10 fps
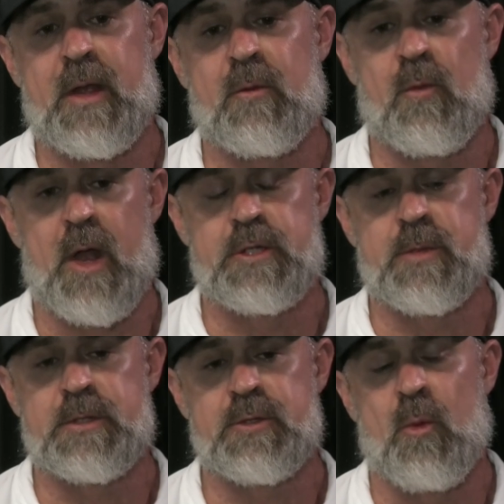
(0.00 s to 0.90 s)

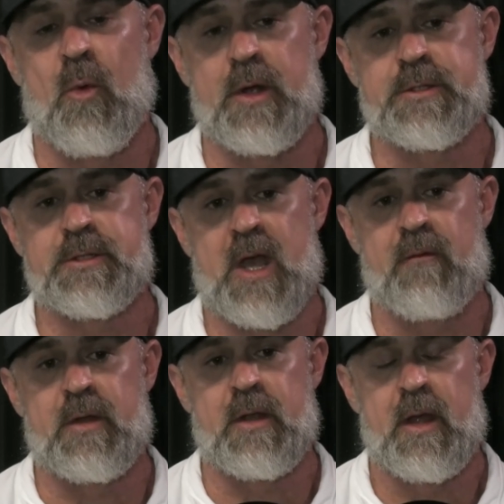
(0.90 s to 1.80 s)
Regiment, so
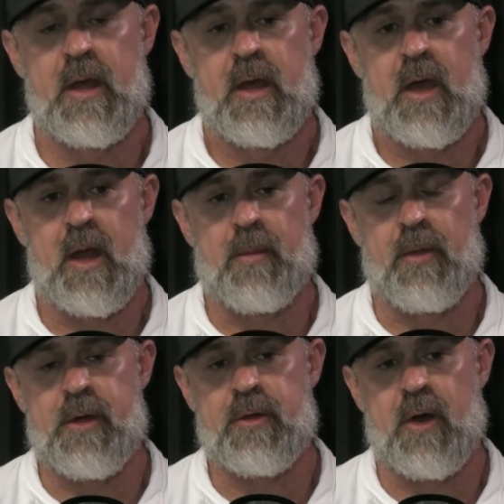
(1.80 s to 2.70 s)
1-7 at a
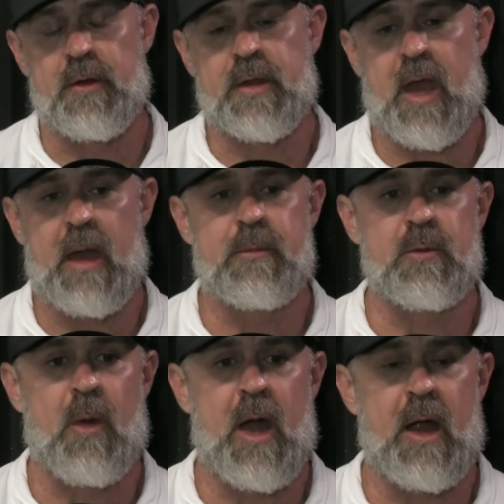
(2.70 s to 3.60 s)
place called Camp
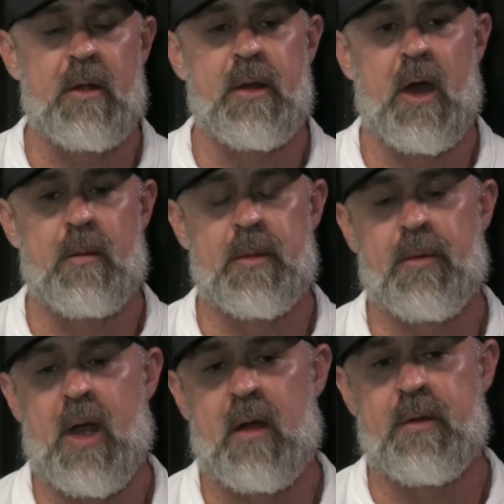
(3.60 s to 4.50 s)
Dwyer in Helmand
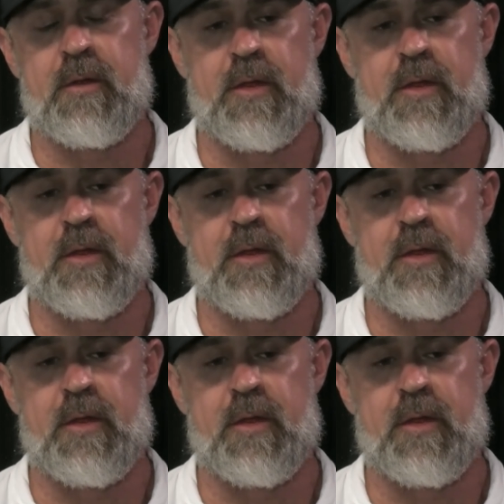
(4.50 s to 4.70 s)
Province.